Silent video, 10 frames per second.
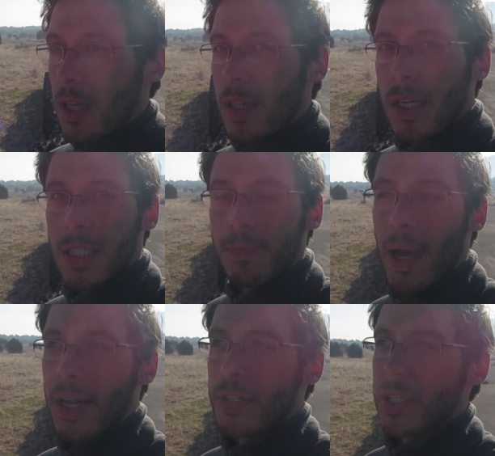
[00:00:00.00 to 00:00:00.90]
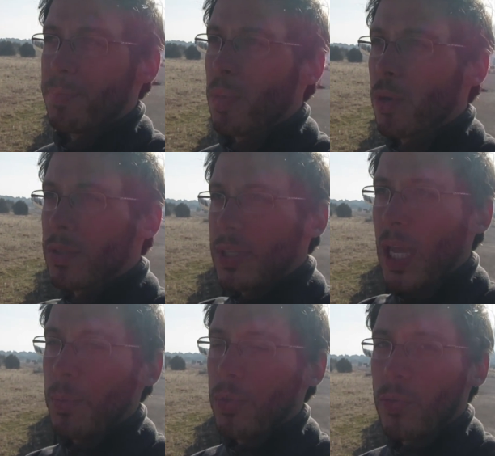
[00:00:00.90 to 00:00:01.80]
the Spanish explorers
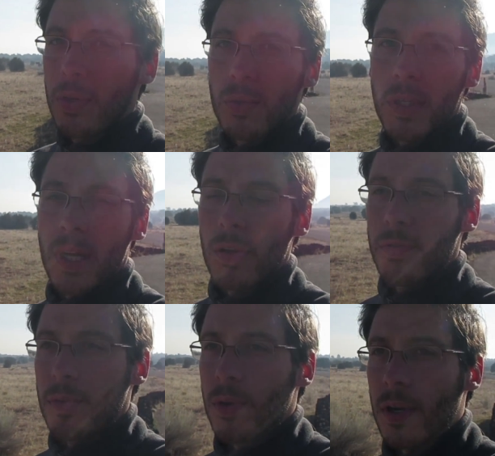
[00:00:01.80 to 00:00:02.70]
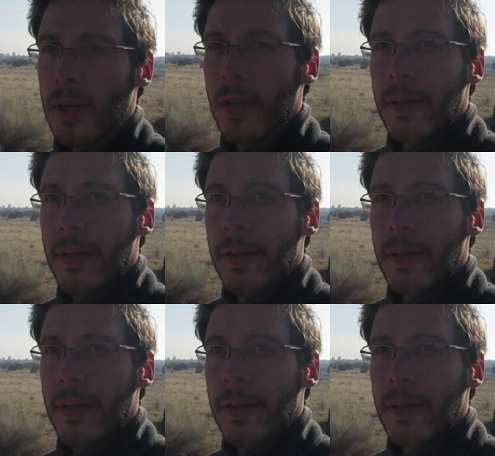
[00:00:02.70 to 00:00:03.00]
came through looking for